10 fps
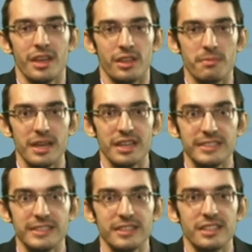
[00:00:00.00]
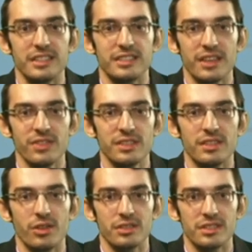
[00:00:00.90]
The man died on the
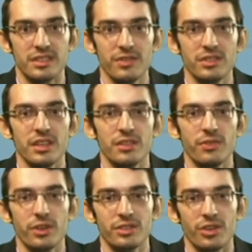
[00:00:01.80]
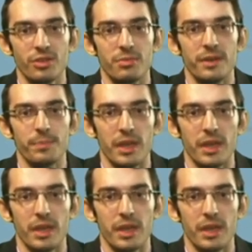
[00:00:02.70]
17th of October,